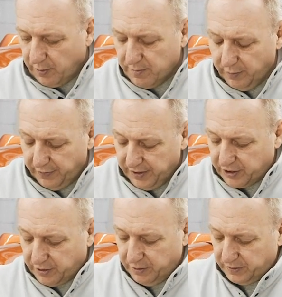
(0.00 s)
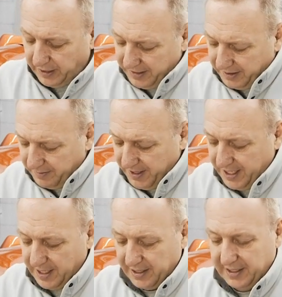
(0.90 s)
removing the screws lets
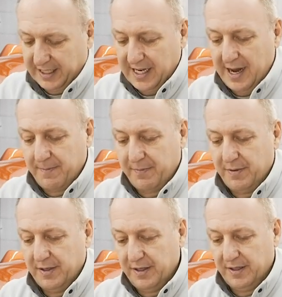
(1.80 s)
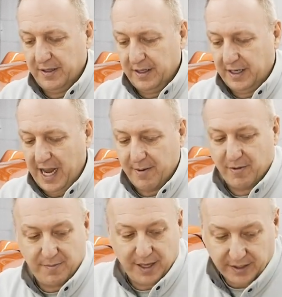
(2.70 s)
me unsnap the
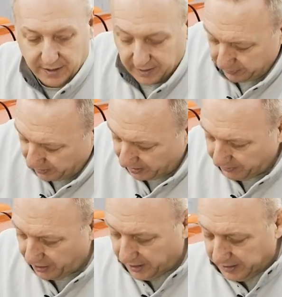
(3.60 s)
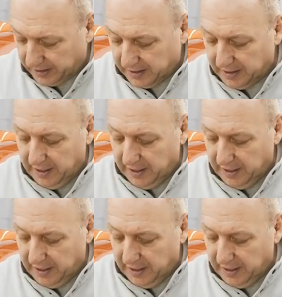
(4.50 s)
camera bezel, which I'm tossing.